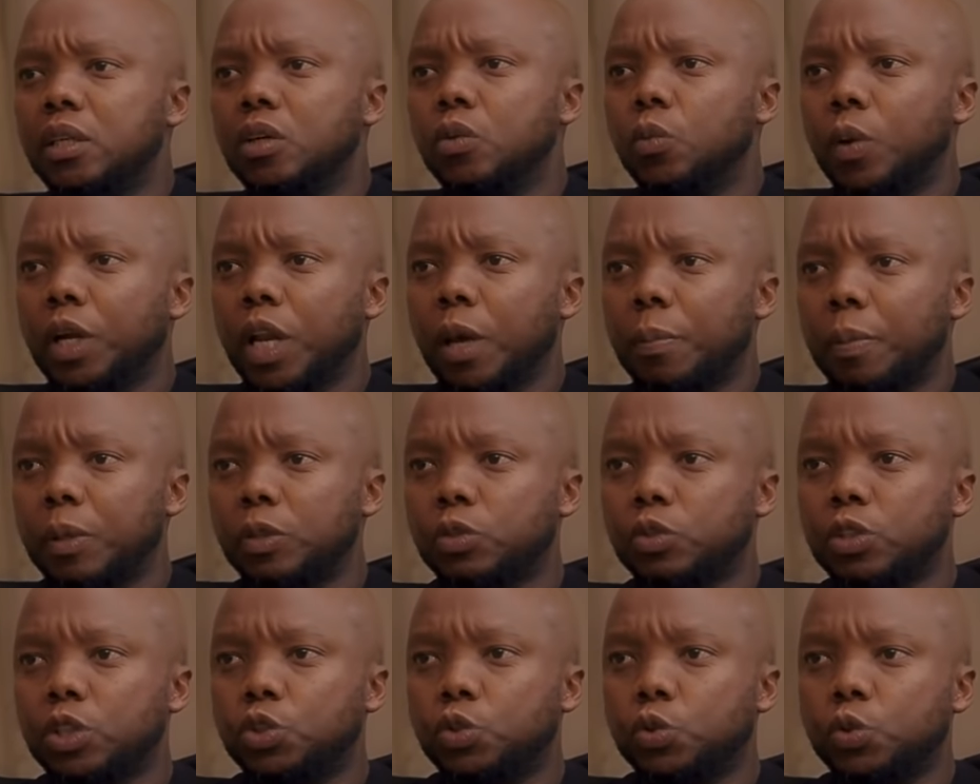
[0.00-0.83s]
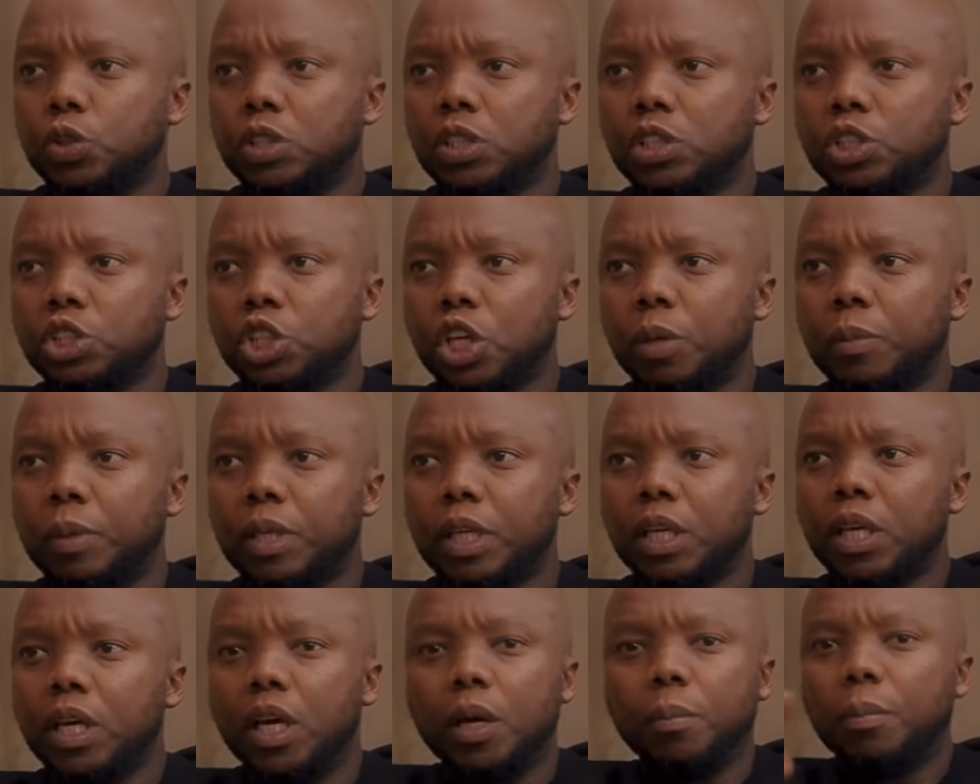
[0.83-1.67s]
What happened to the Jews in
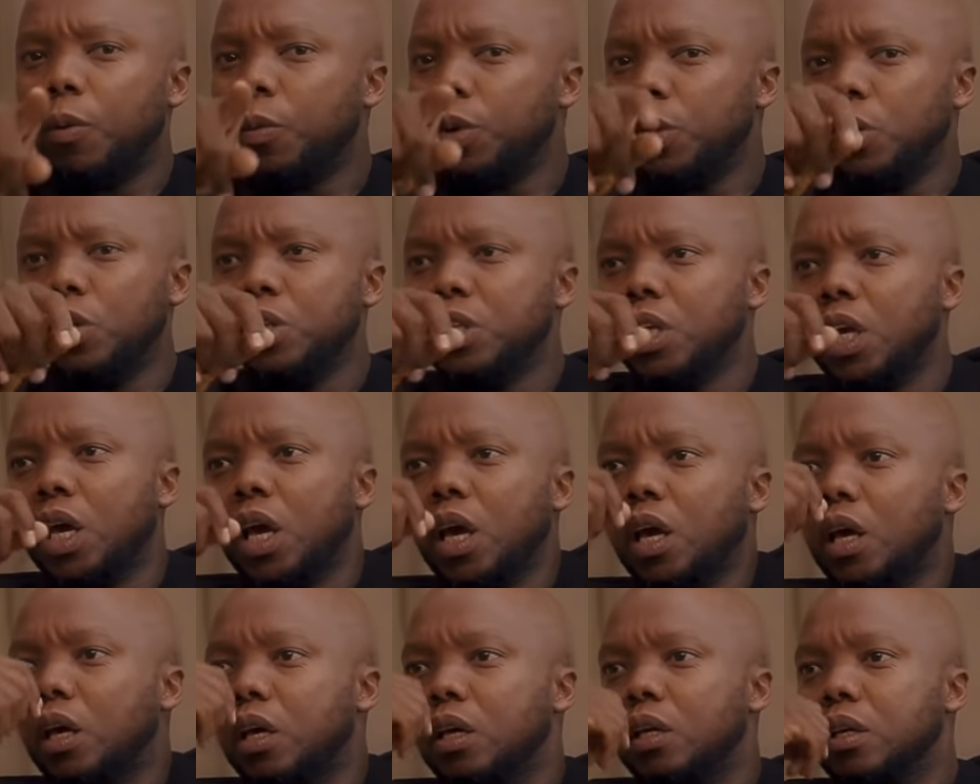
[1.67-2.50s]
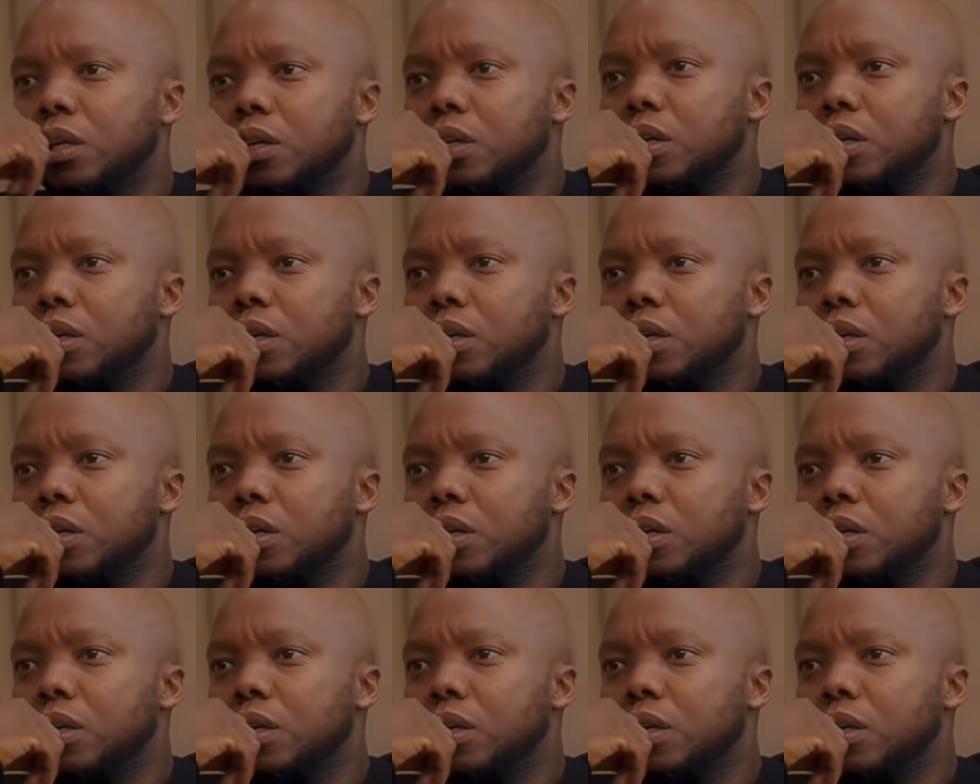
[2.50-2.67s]
Germany? But we don't hear.